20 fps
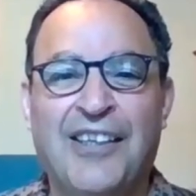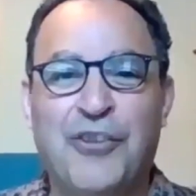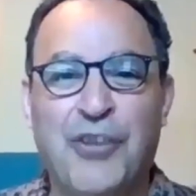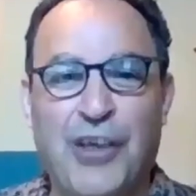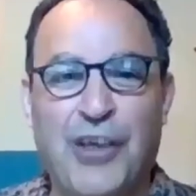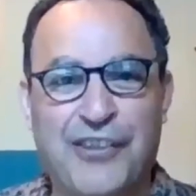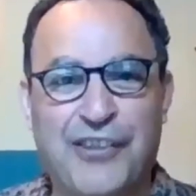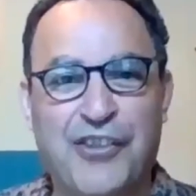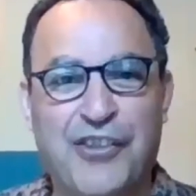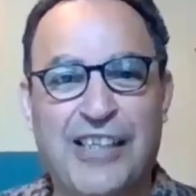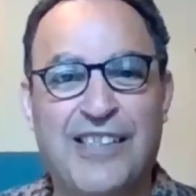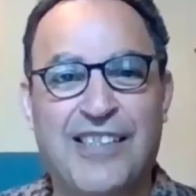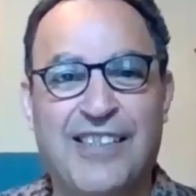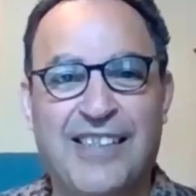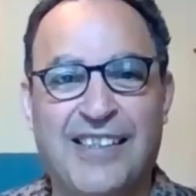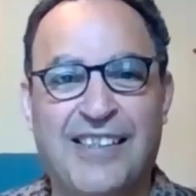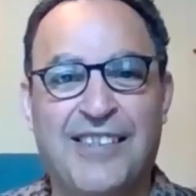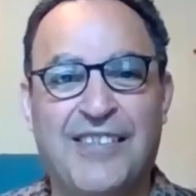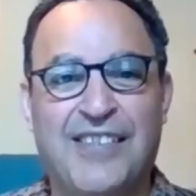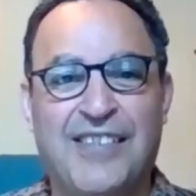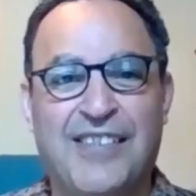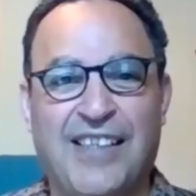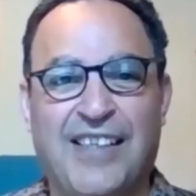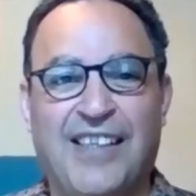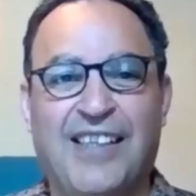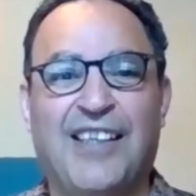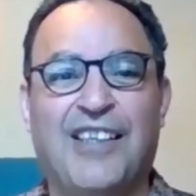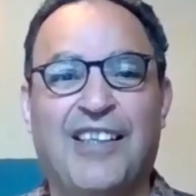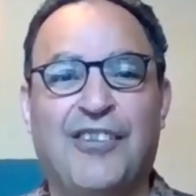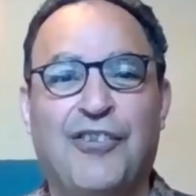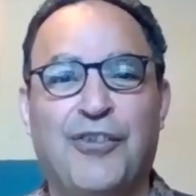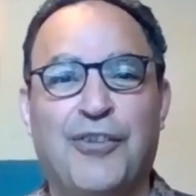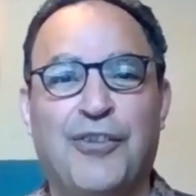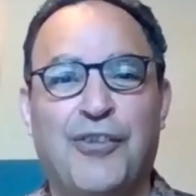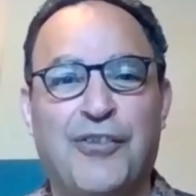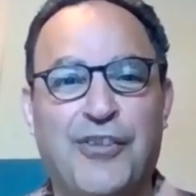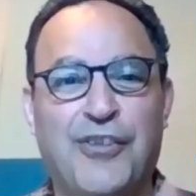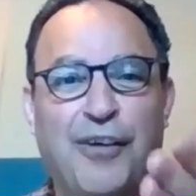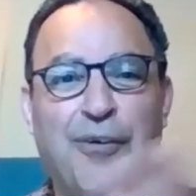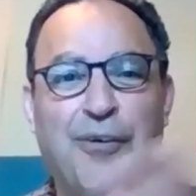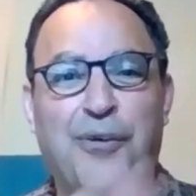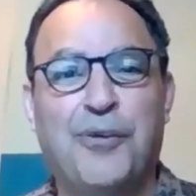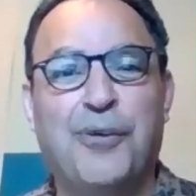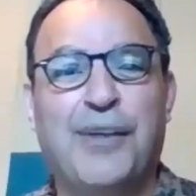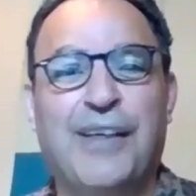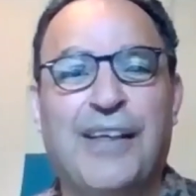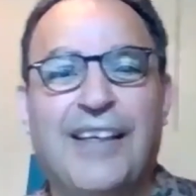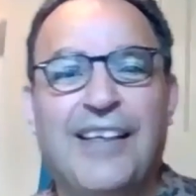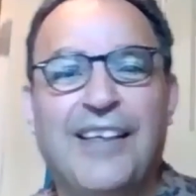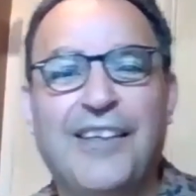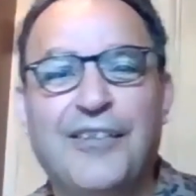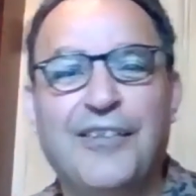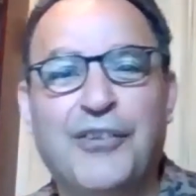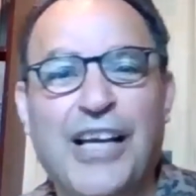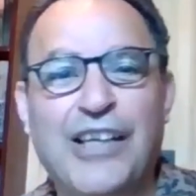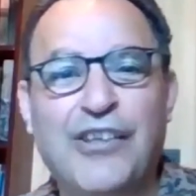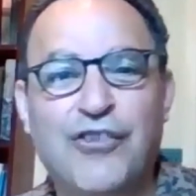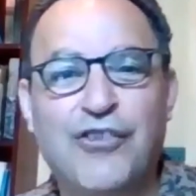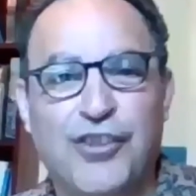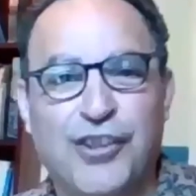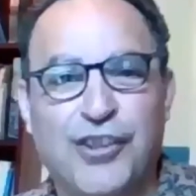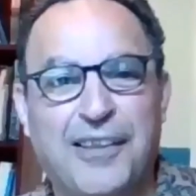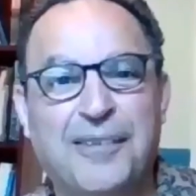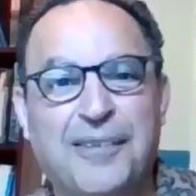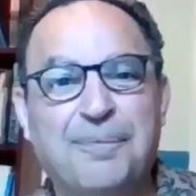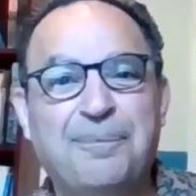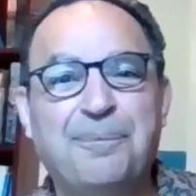address this issue. So, Rachel.